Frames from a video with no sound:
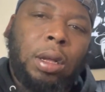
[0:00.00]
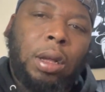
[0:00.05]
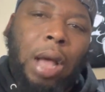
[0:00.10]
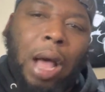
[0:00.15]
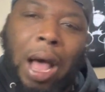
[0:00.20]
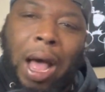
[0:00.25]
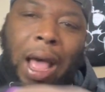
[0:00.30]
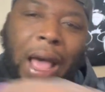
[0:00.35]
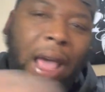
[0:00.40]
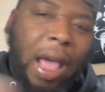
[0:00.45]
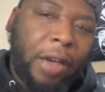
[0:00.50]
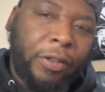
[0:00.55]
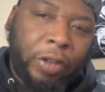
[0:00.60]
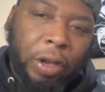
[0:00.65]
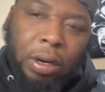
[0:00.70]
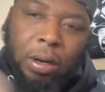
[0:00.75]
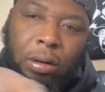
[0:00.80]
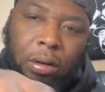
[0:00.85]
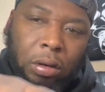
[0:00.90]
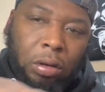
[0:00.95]
I have
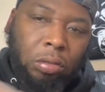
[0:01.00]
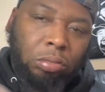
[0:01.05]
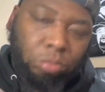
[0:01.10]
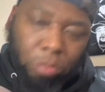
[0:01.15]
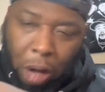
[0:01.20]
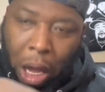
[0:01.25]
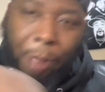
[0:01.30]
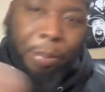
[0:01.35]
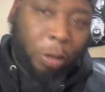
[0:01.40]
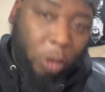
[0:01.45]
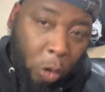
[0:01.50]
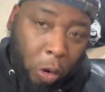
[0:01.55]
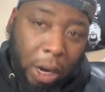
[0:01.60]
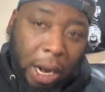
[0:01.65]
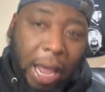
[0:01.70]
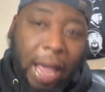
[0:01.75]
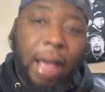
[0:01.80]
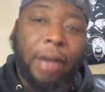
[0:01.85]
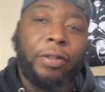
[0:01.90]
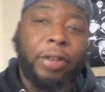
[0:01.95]
it? I'm going to
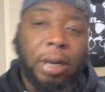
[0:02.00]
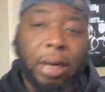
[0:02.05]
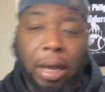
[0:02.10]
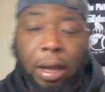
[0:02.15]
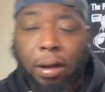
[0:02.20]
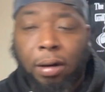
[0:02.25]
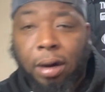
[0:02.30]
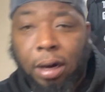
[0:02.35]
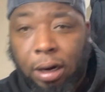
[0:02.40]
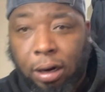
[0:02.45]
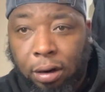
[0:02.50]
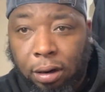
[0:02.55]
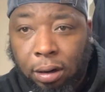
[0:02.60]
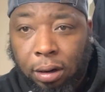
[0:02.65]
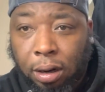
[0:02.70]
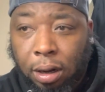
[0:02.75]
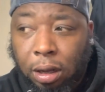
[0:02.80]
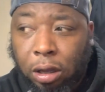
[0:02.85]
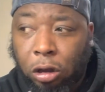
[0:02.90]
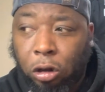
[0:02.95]
have it down there.
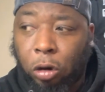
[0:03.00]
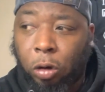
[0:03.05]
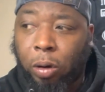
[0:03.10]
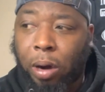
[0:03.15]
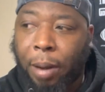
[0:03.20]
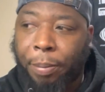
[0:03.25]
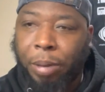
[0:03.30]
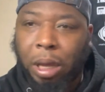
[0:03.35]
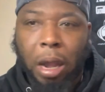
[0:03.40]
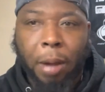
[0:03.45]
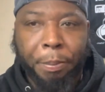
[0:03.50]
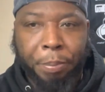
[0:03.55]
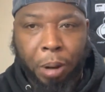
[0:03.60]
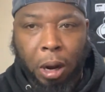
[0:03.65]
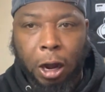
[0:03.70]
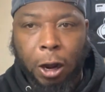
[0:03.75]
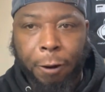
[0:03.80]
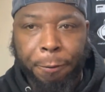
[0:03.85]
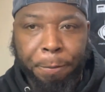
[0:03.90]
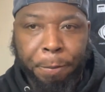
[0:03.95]
You know what I mean?
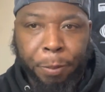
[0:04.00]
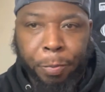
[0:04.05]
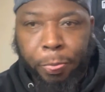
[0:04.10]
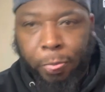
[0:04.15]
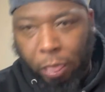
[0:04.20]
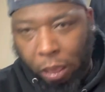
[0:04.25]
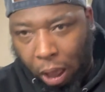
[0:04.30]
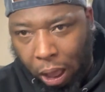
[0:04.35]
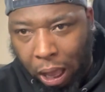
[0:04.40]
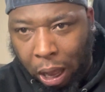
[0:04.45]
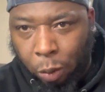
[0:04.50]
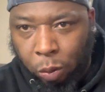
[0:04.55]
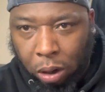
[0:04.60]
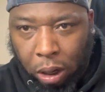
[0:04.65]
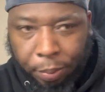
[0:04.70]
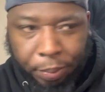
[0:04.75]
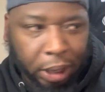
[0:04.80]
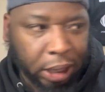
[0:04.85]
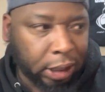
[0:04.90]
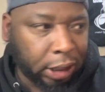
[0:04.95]
But I want to
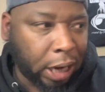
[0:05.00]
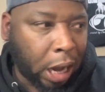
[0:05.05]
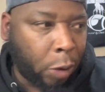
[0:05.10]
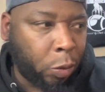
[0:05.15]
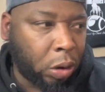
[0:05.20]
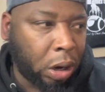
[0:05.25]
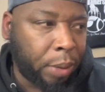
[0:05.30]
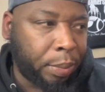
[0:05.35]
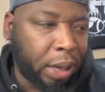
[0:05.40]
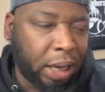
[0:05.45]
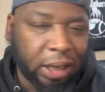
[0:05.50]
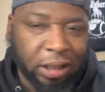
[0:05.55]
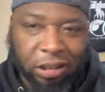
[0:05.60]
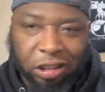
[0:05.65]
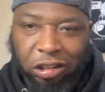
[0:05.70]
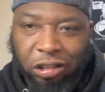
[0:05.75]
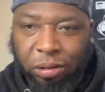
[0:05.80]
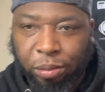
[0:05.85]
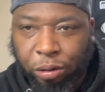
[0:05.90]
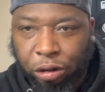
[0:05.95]
make it
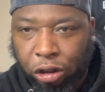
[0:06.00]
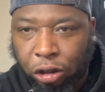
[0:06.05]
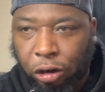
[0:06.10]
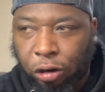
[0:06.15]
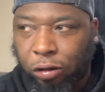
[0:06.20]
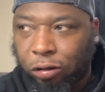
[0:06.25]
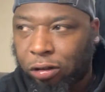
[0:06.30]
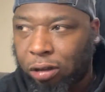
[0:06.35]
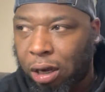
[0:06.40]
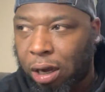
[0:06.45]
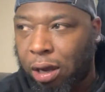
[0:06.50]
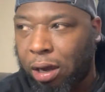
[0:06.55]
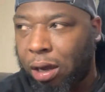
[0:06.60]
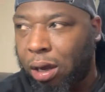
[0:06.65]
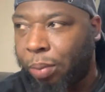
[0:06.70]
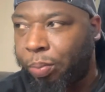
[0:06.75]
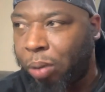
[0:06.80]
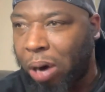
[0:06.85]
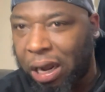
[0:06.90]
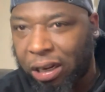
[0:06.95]
into some shirts,
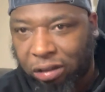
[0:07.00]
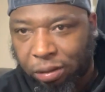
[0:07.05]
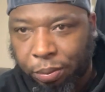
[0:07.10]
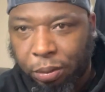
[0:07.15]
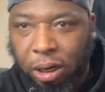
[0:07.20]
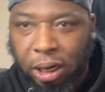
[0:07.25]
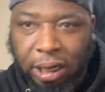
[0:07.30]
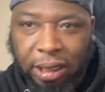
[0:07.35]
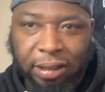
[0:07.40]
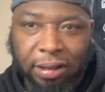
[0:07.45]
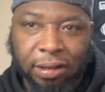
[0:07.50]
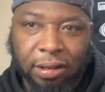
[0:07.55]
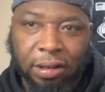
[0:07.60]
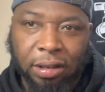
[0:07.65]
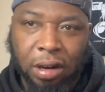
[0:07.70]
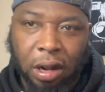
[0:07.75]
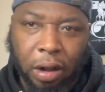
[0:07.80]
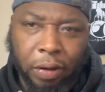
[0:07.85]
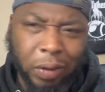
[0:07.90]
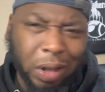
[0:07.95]
probably some hoodies and
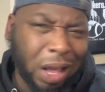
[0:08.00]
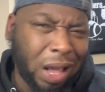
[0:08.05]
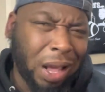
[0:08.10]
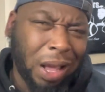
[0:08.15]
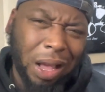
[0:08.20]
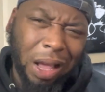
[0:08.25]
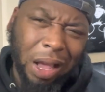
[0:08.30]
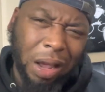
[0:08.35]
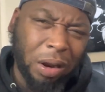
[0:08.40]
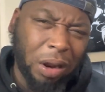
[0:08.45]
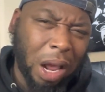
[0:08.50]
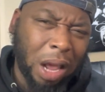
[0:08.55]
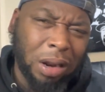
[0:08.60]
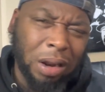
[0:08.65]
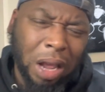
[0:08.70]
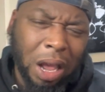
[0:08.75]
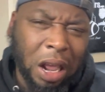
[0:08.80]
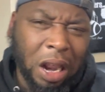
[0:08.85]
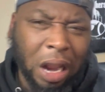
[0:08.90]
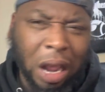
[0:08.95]
stuff. And
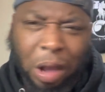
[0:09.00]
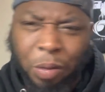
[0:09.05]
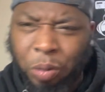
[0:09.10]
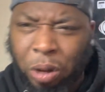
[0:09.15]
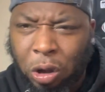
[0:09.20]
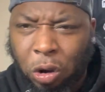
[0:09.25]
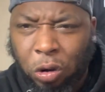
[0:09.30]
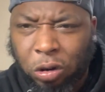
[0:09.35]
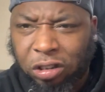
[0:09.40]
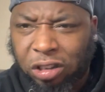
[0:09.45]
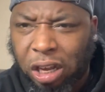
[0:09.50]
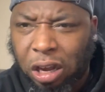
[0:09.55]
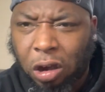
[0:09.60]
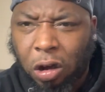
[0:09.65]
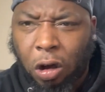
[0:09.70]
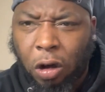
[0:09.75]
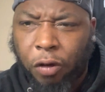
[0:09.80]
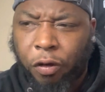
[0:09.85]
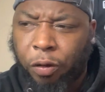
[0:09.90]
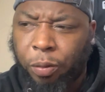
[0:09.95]
we're going to take
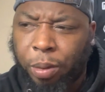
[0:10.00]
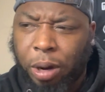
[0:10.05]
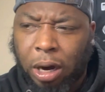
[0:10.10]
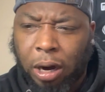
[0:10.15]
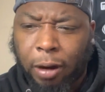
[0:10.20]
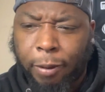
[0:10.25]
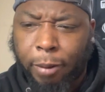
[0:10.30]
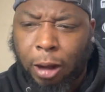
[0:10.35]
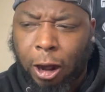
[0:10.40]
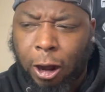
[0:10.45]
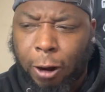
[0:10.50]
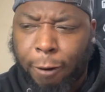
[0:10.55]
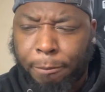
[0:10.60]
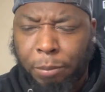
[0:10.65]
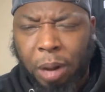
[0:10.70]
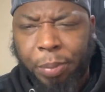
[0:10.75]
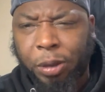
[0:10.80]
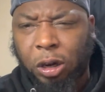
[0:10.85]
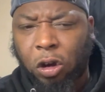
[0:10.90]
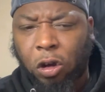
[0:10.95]
off from there.
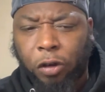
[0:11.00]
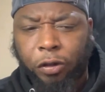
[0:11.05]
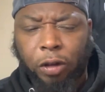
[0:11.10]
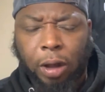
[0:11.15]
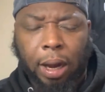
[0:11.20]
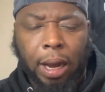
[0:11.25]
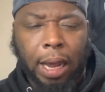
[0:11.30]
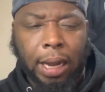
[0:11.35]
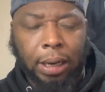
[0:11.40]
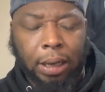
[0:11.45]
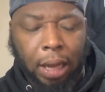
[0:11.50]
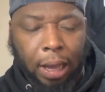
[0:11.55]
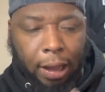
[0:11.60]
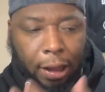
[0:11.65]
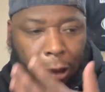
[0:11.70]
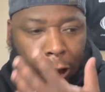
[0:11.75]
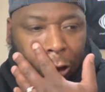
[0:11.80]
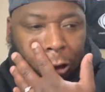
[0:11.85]
Let me know if y'all like that.